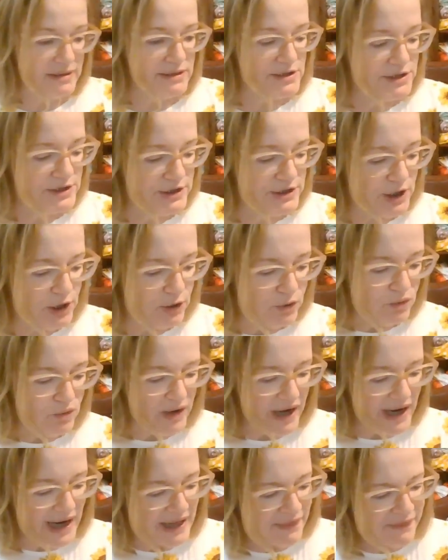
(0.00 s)

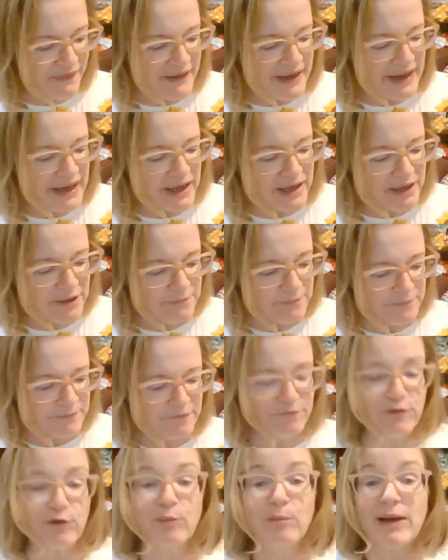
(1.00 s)
So I think
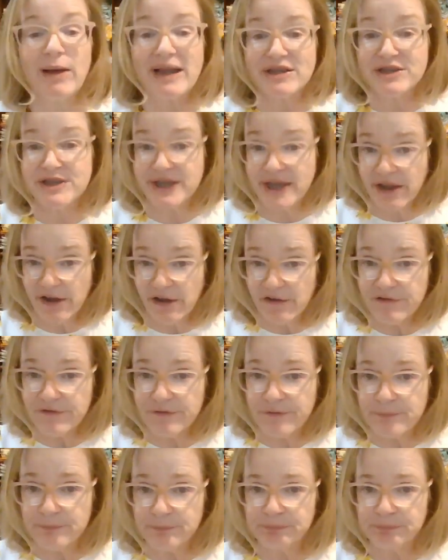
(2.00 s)
for myself,